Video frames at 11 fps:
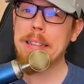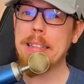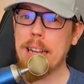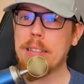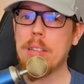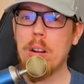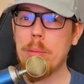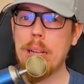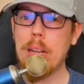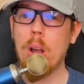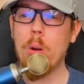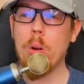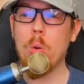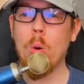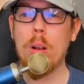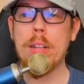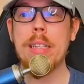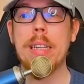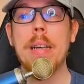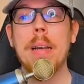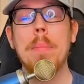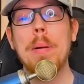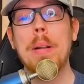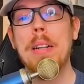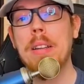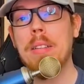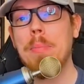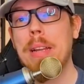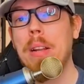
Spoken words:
necessarily mean lower quality, but it does mean